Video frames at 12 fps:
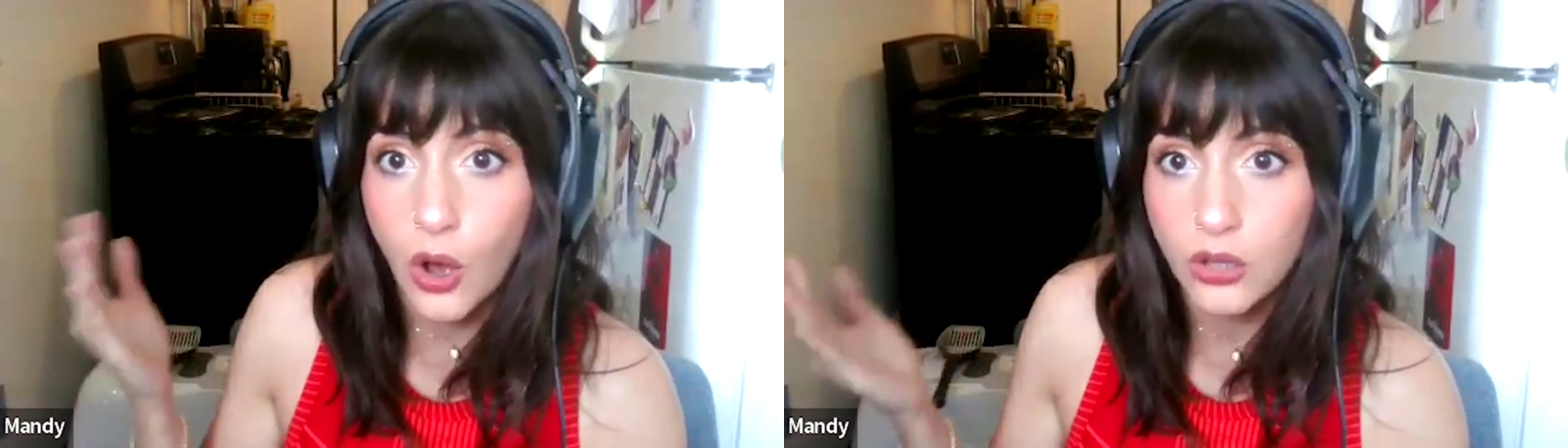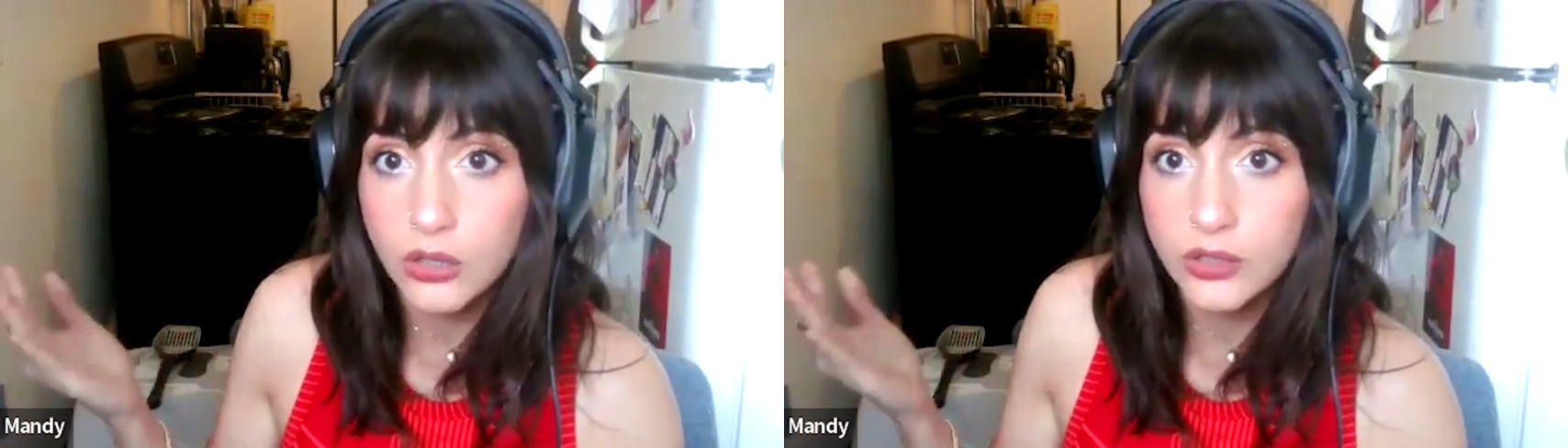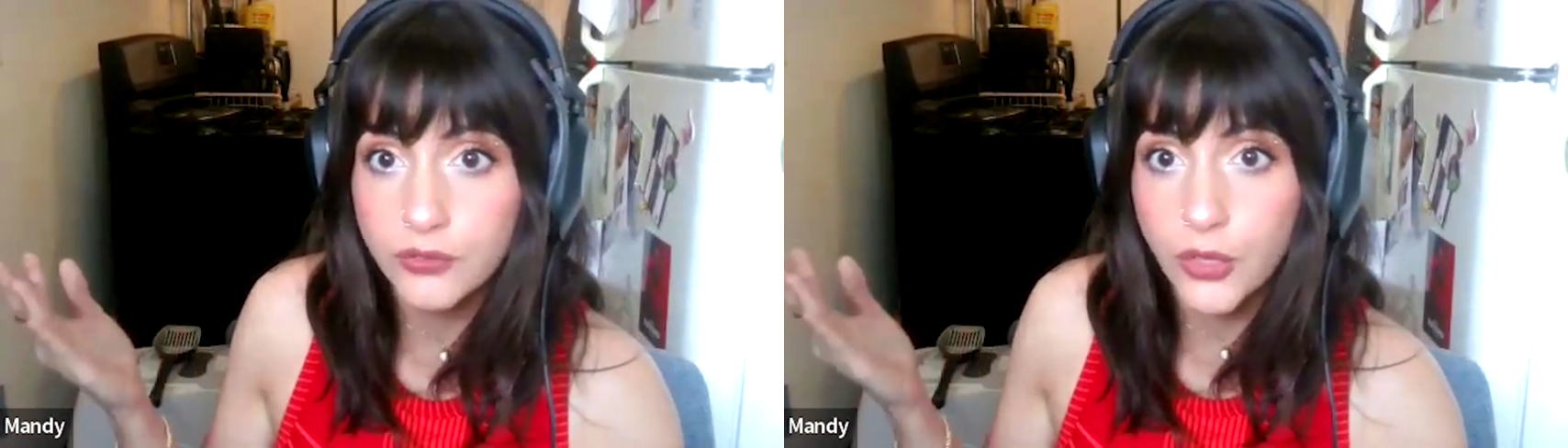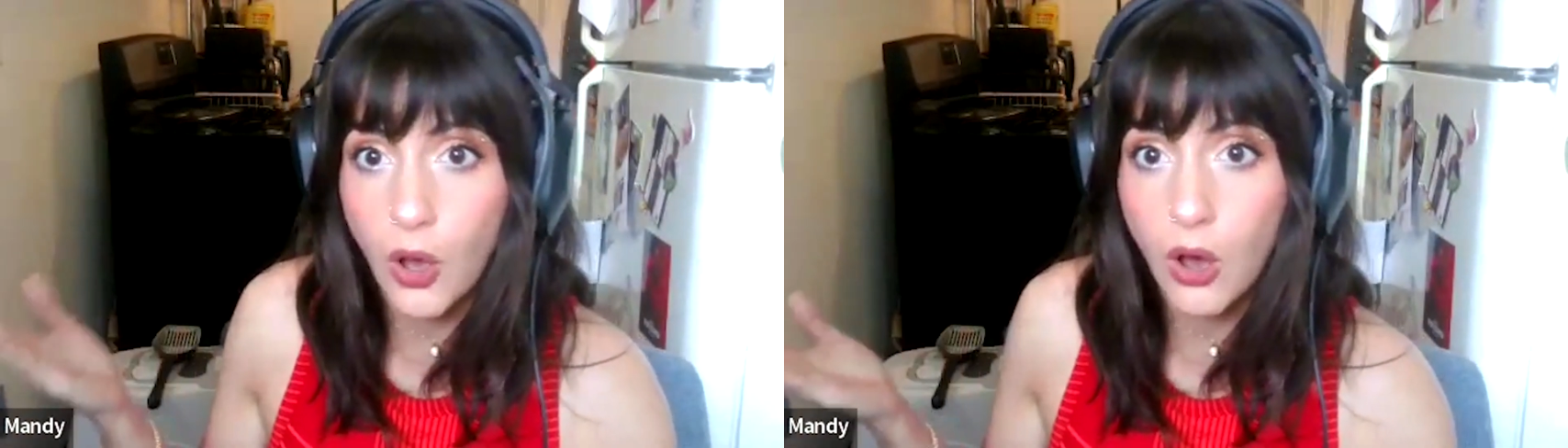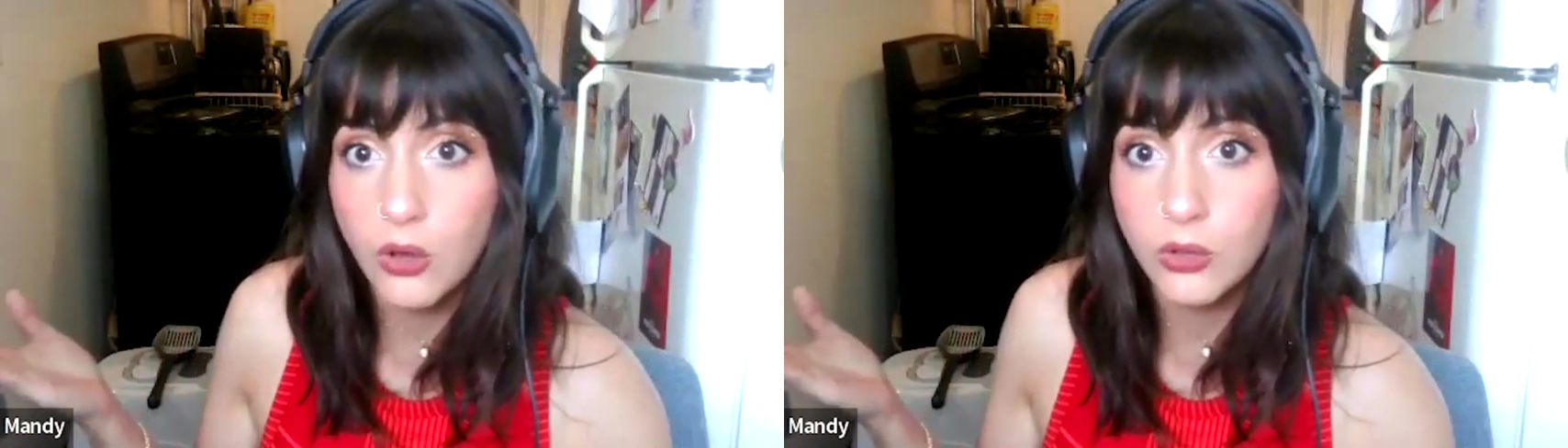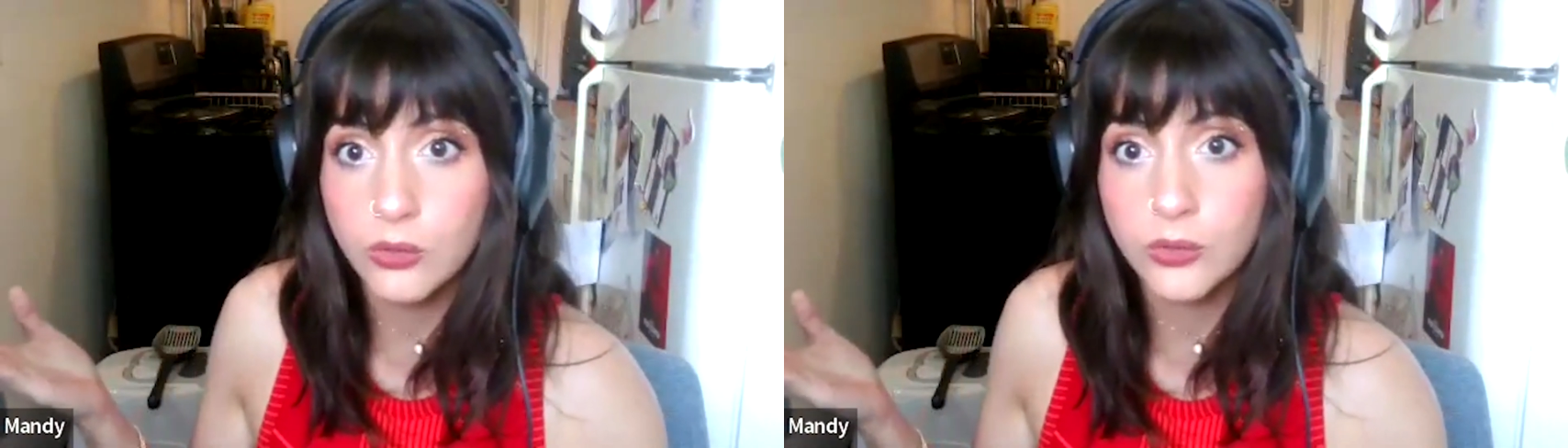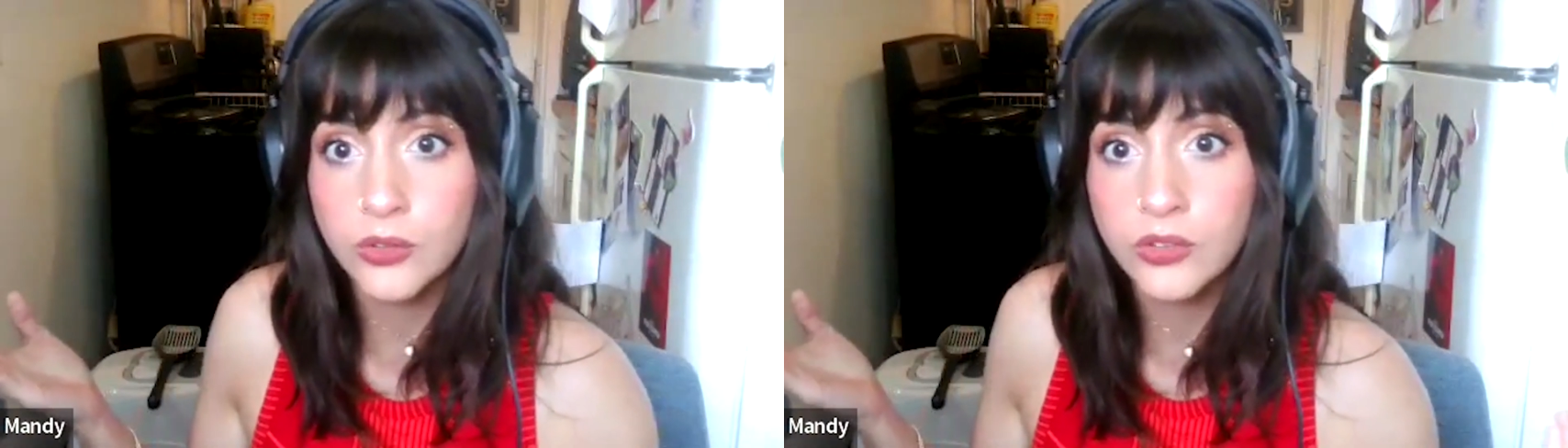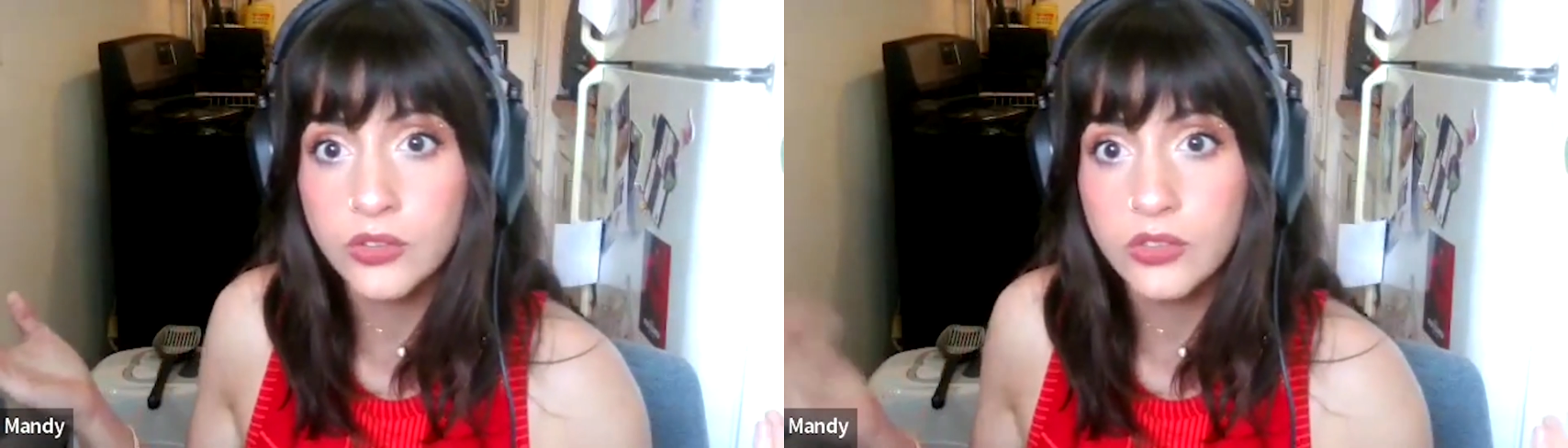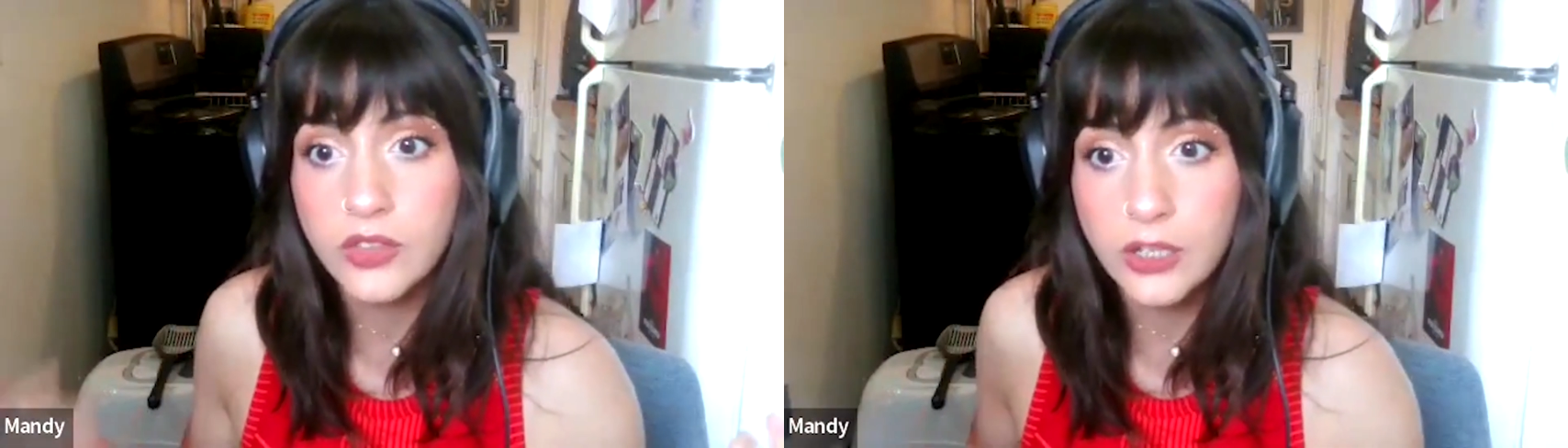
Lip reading: all of the holes.